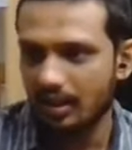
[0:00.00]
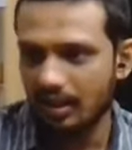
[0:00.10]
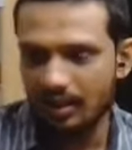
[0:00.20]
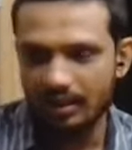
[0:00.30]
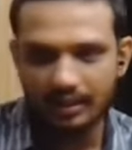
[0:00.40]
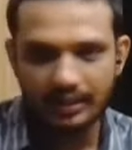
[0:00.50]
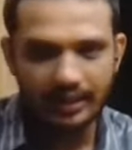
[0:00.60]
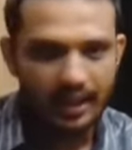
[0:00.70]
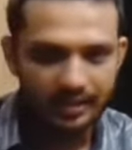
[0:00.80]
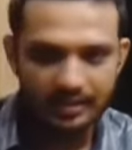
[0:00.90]
uh,
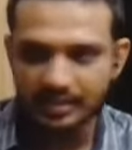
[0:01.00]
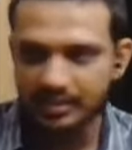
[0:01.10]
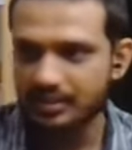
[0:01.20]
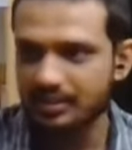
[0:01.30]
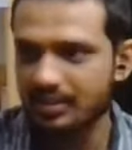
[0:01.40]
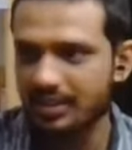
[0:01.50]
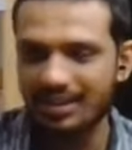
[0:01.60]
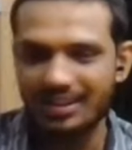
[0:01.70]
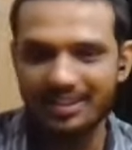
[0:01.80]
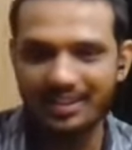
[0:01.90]
characters,
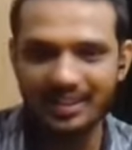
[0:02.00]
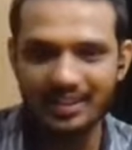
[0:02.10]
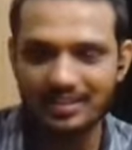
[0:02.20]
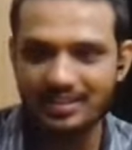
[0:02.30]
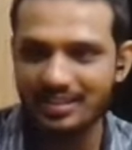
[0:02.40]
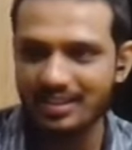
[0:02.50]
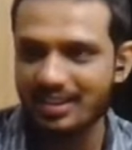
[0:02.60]
uh, I guess.